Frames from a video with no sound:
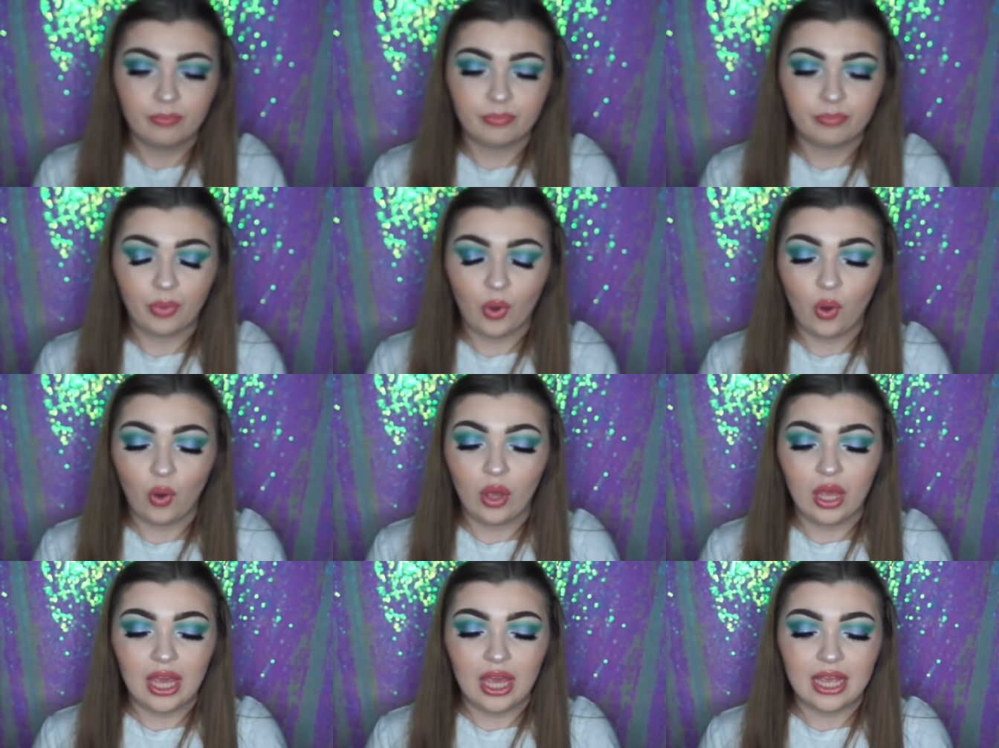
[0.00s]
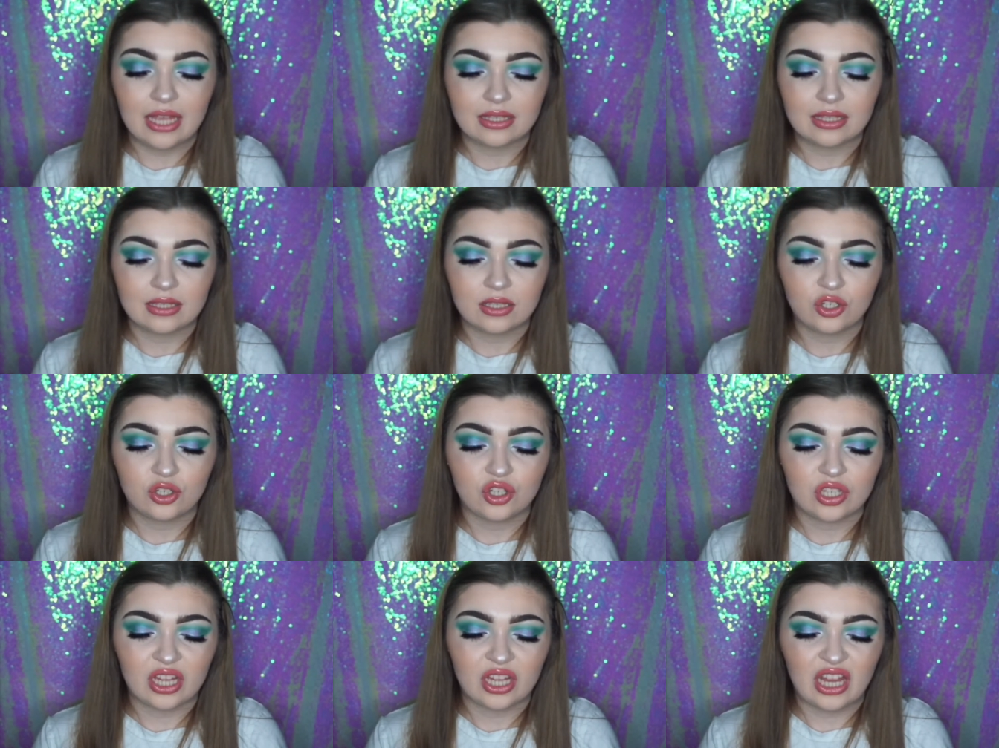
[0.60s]
but it's
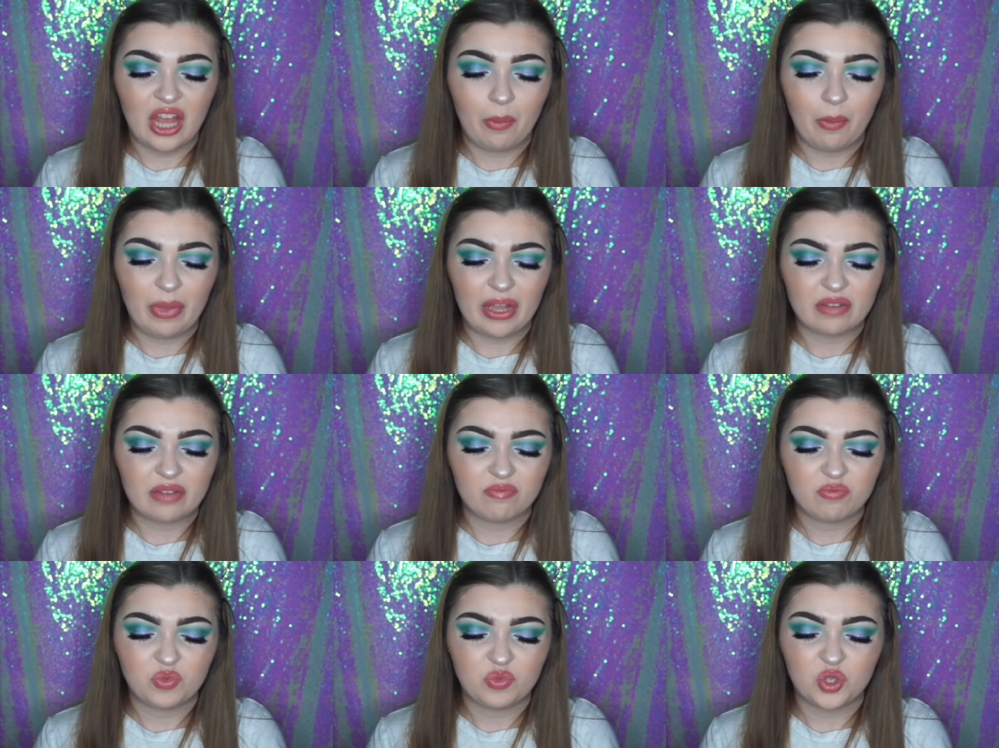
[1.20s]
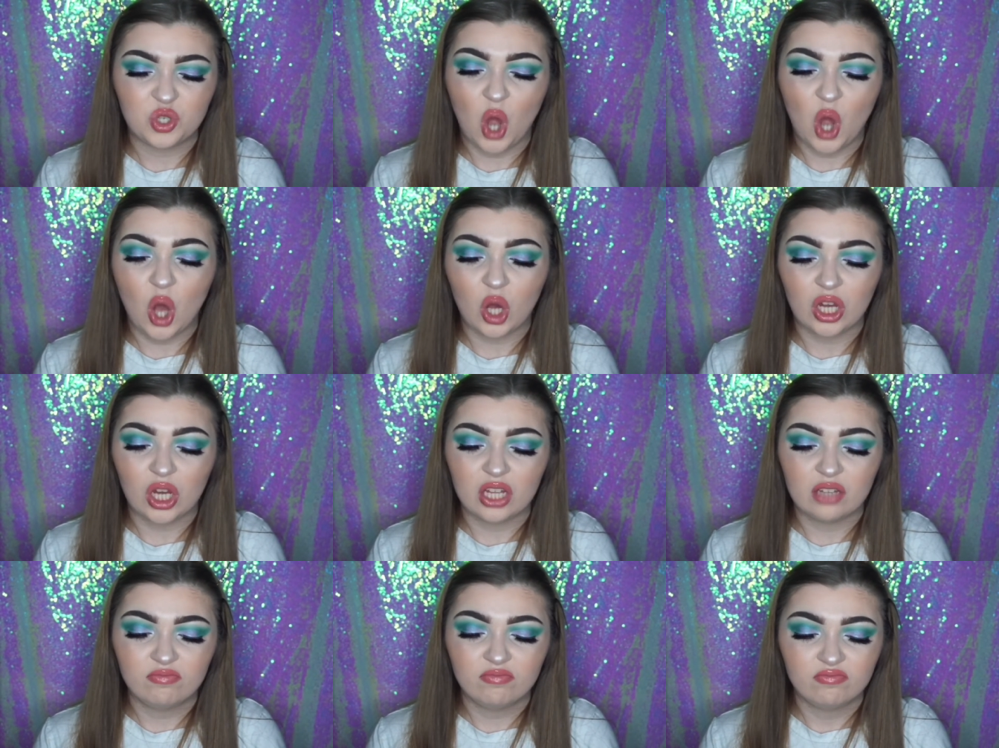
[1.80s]
just a little bit
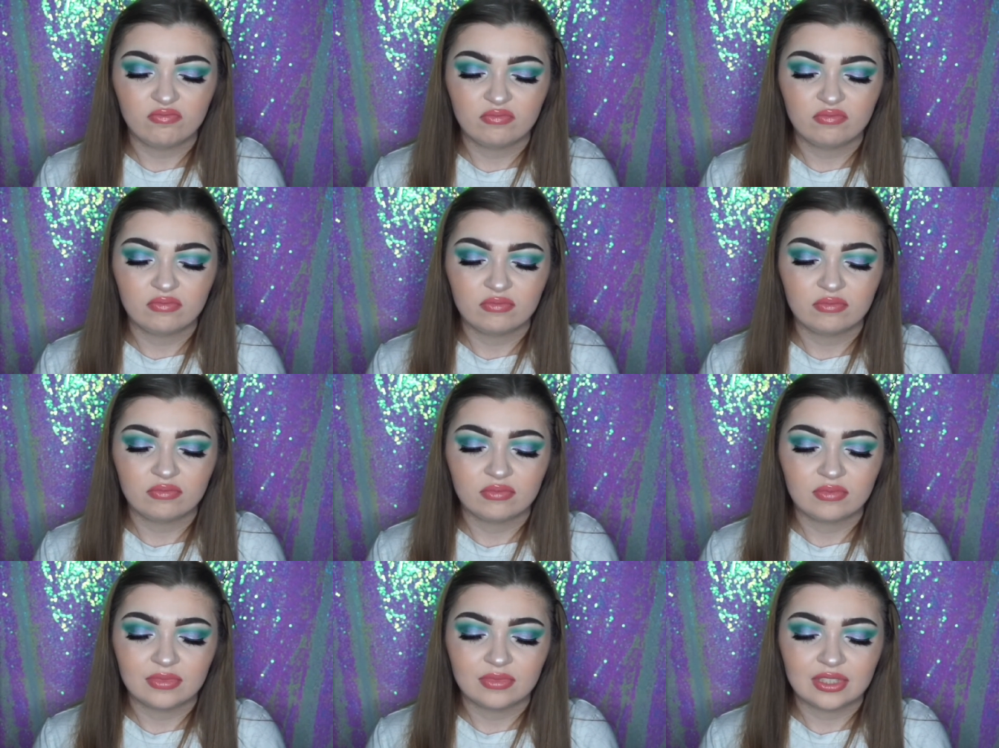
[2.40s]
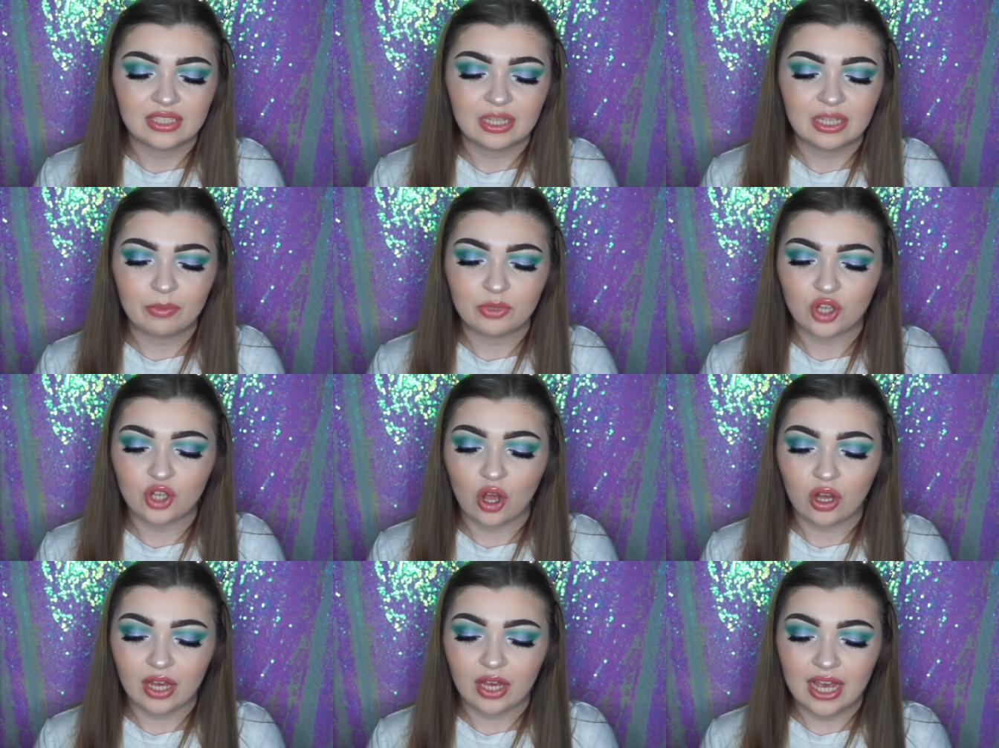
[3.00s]
darker. It's a little bit
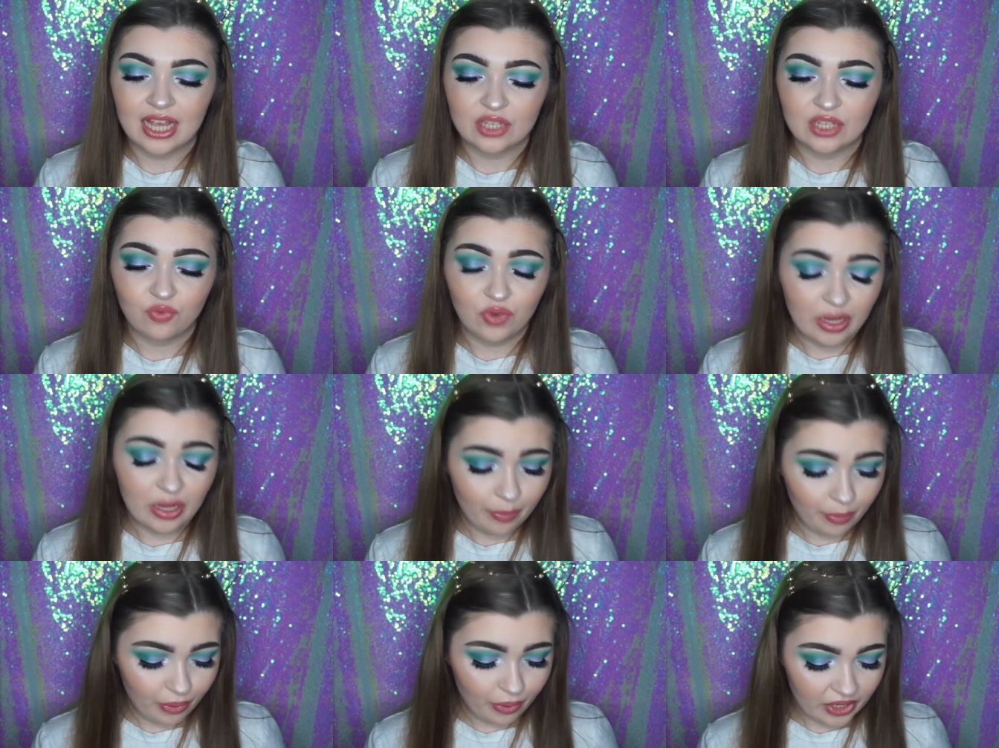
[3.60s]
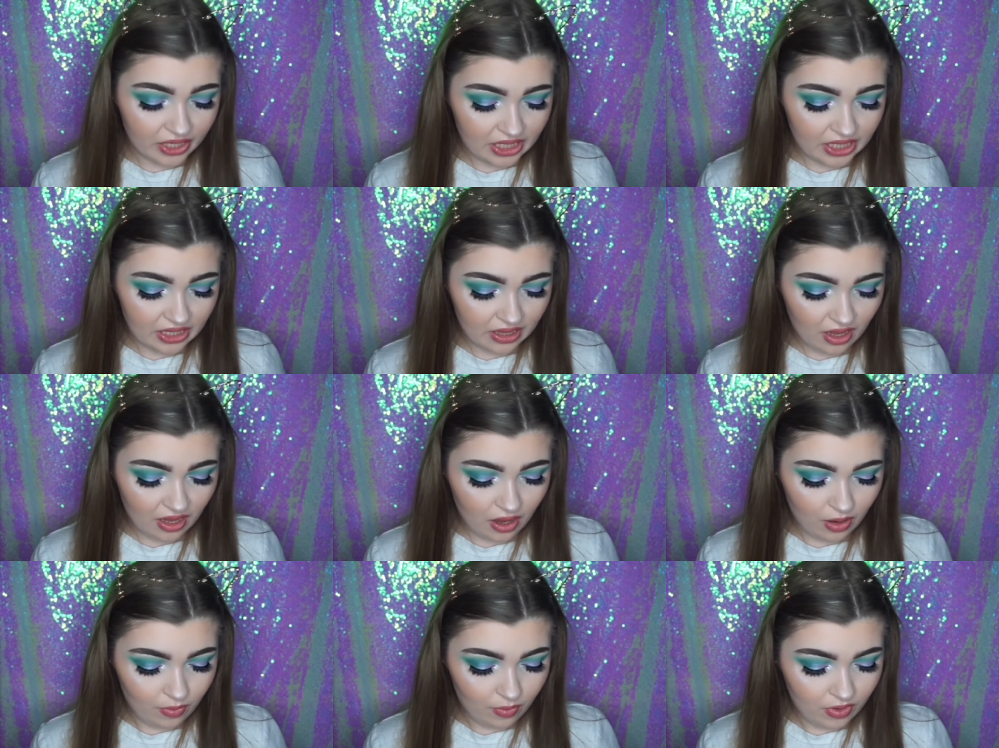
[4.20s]
darker. It's really pretty
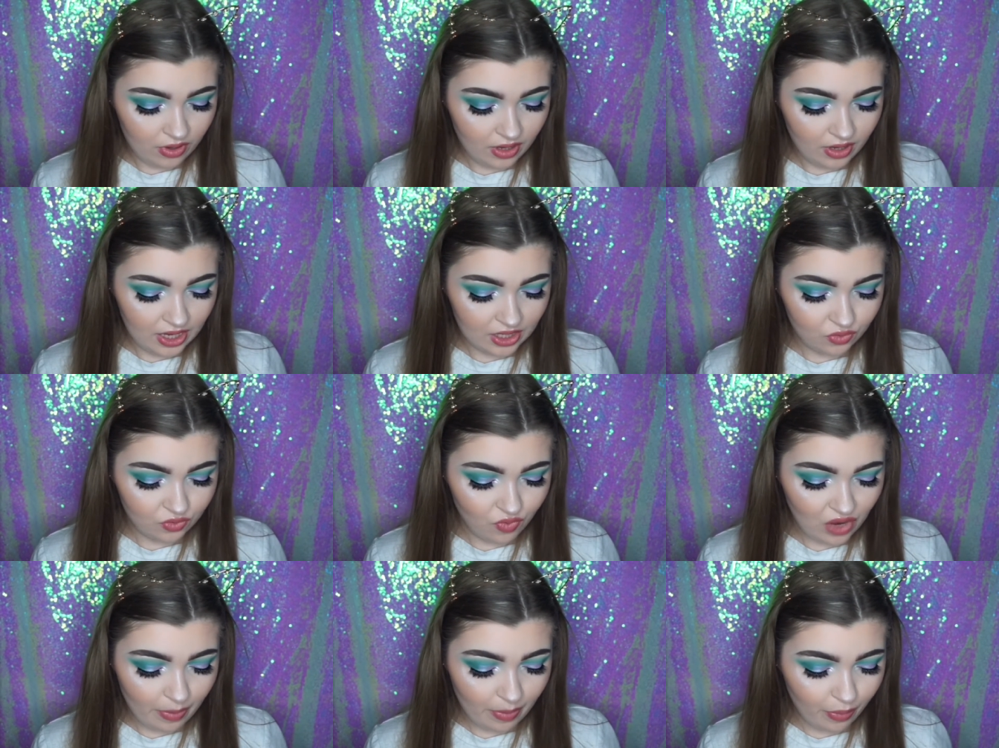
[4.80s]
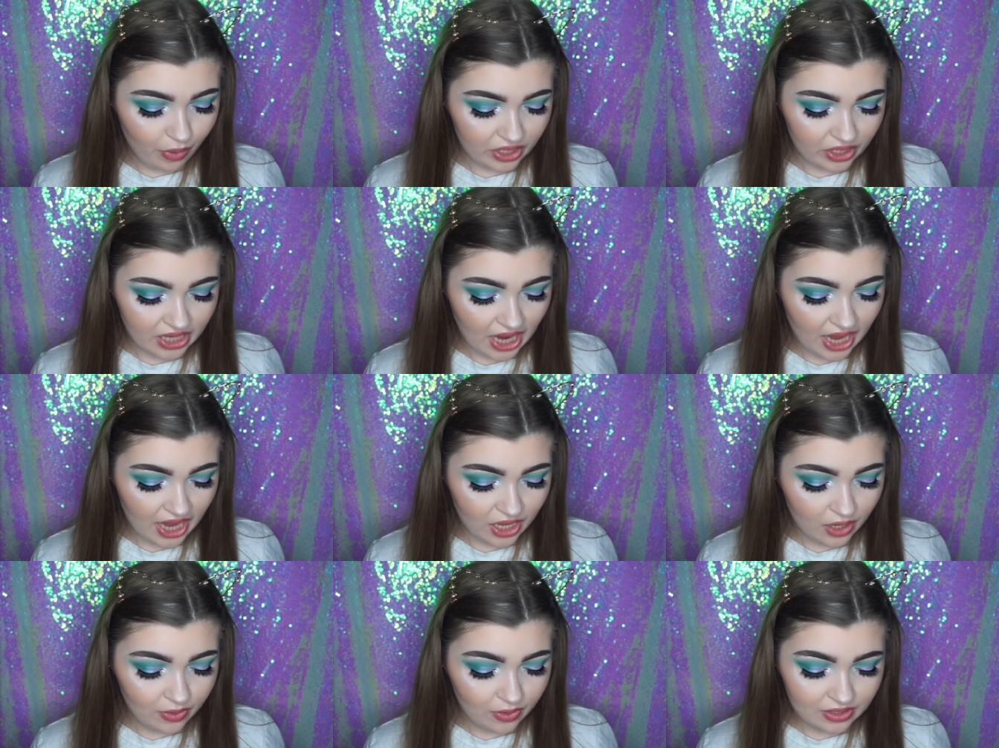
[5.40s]
though. It's really pretty. I
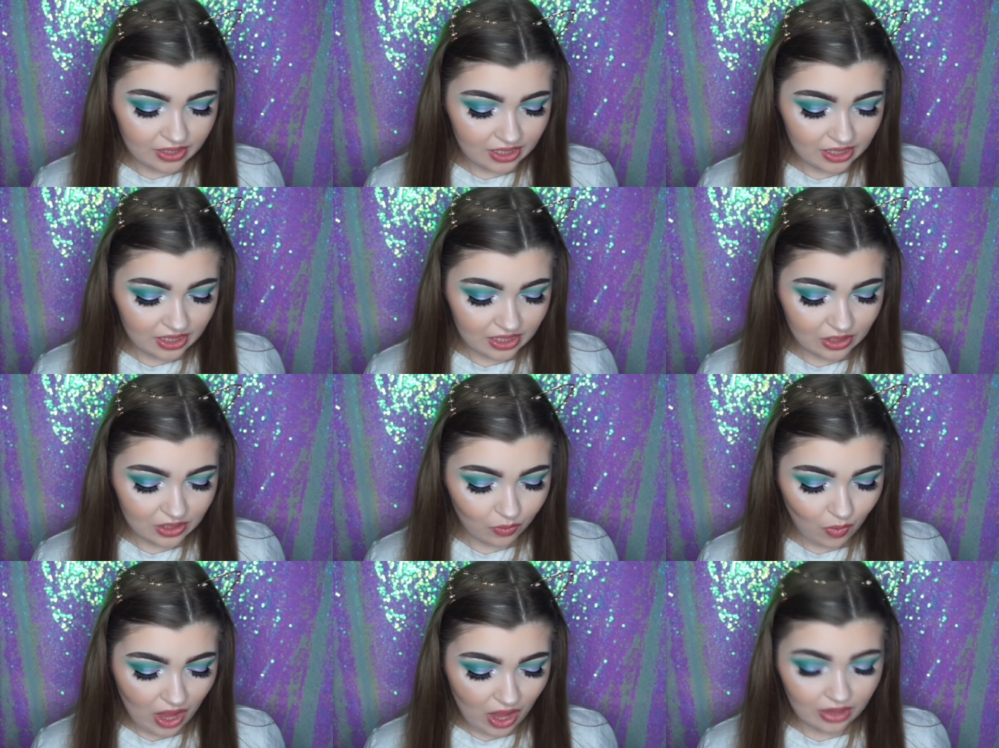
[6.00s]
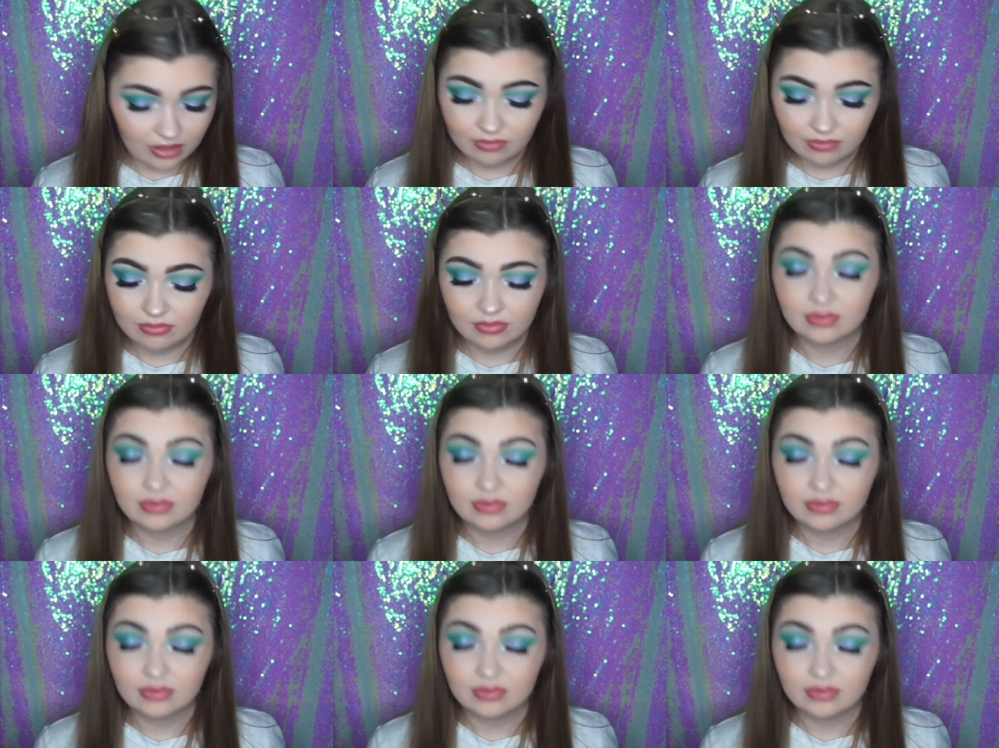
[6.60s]
use this as well